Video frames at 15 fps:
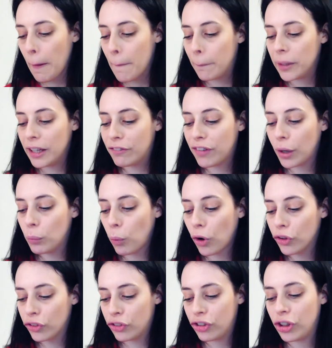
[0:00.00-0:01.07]
But if I
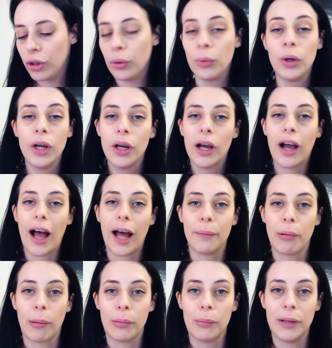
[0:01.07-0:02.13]
was to, I'd
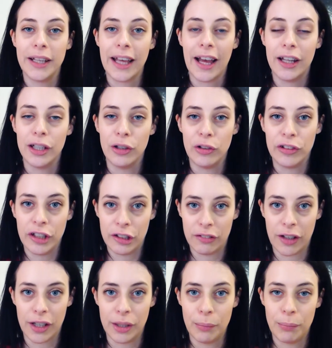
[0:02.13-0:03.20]
probably get a new survey,